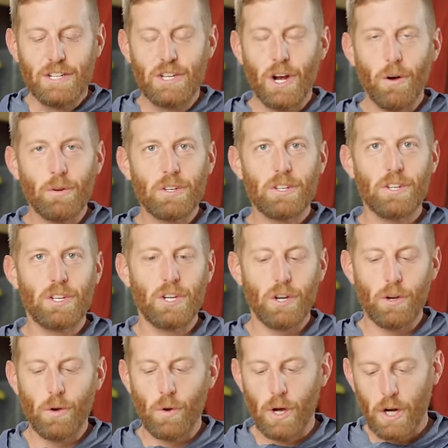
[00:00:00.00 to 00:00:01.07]
don't
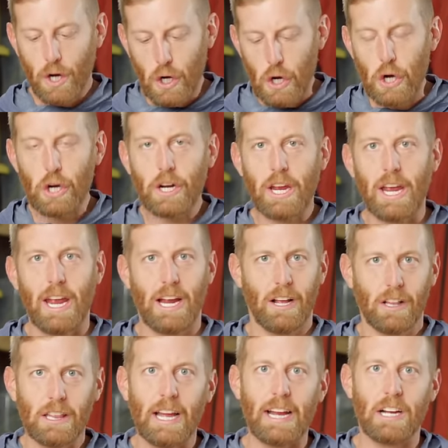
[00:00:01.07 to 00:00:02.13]
do cooking
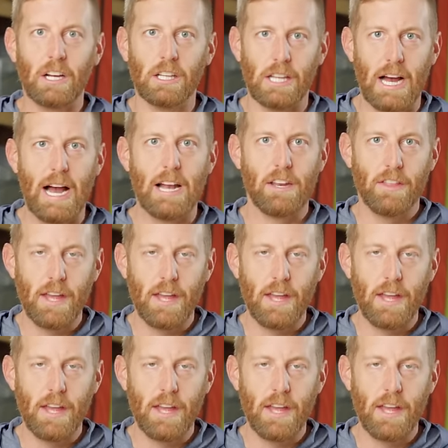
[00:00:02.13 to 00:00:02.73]
like a lot.